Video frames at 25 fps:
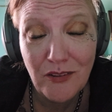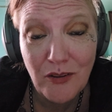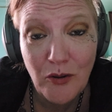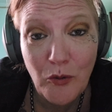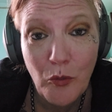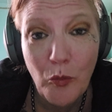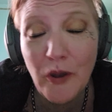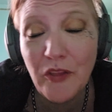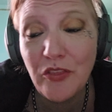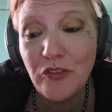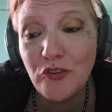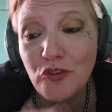
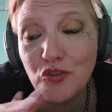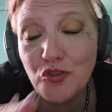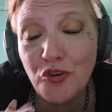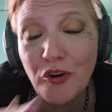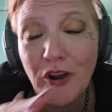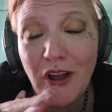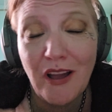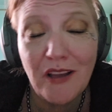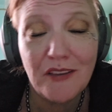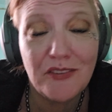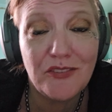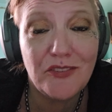with
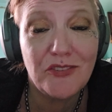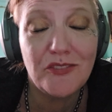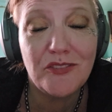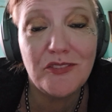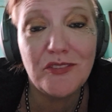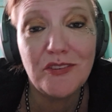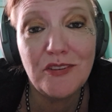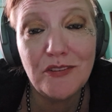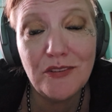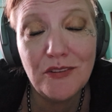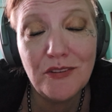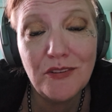
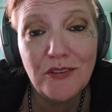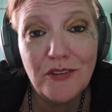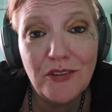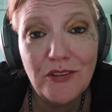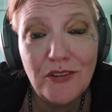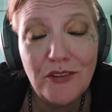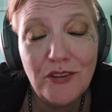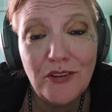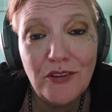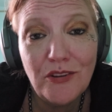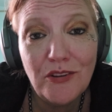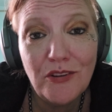trust,
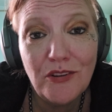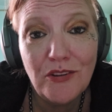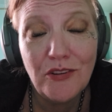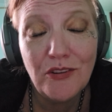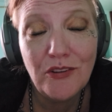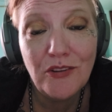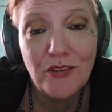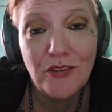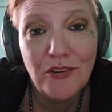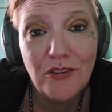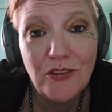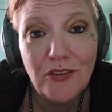
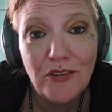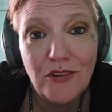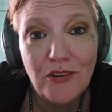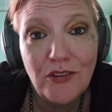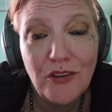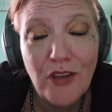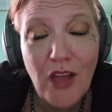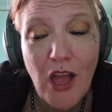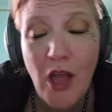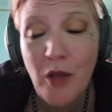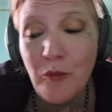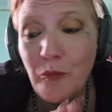
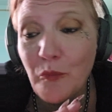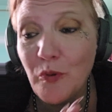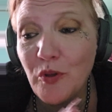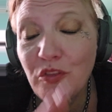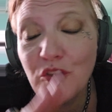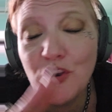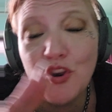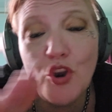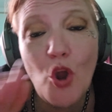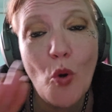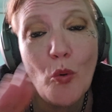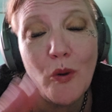and
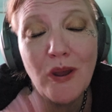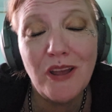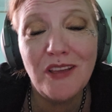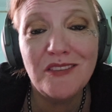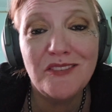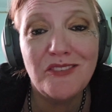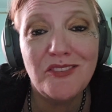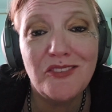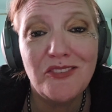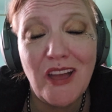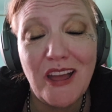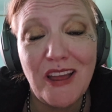with no
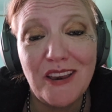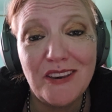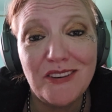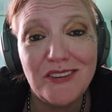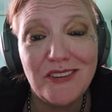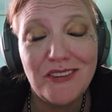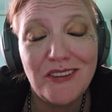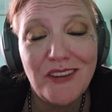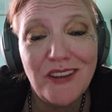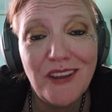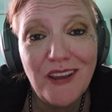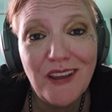
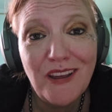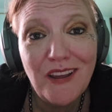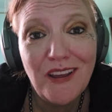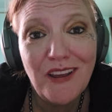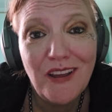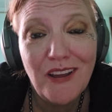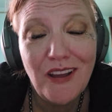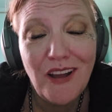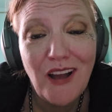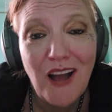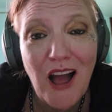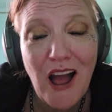consent
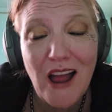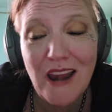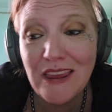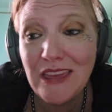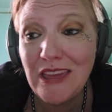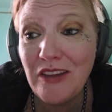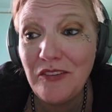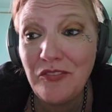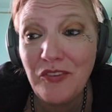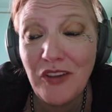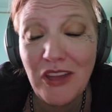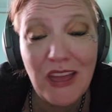on
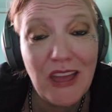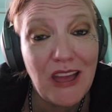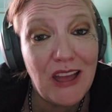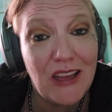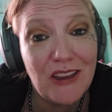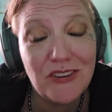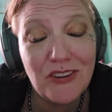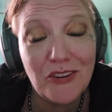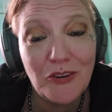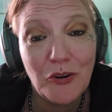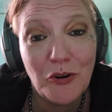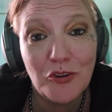giving
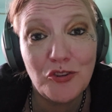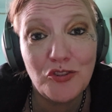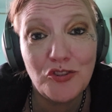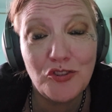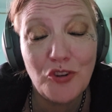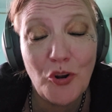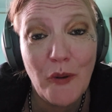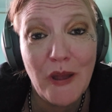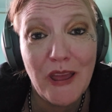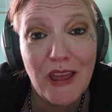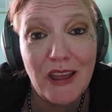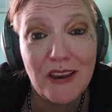it or
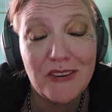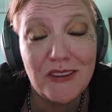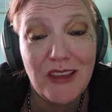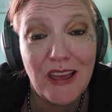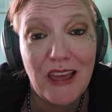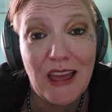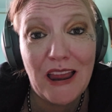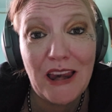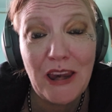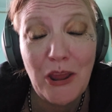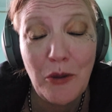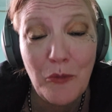showing it
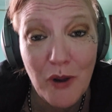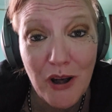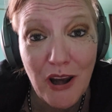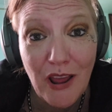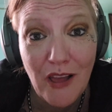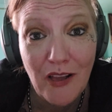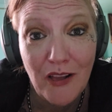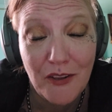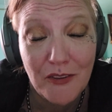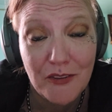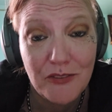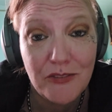to anyone
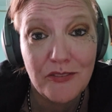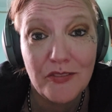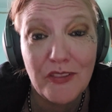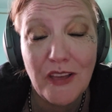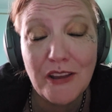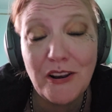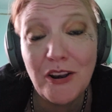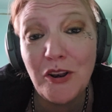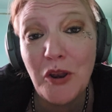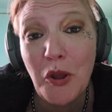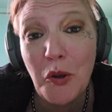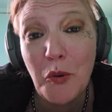else,
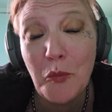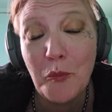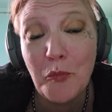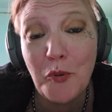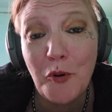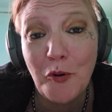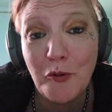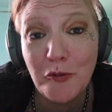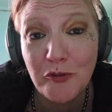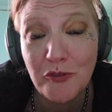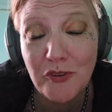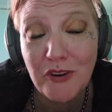let alone
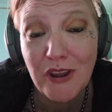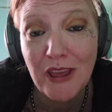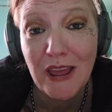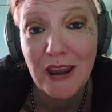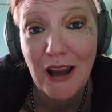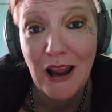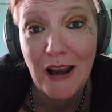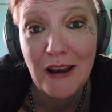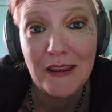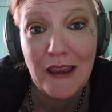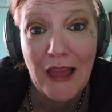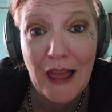posting it
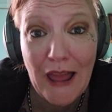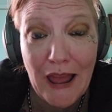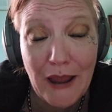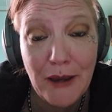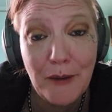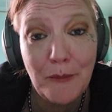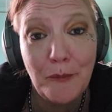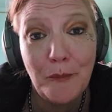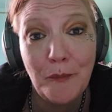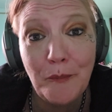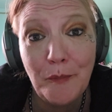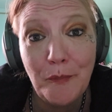
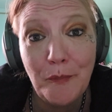online.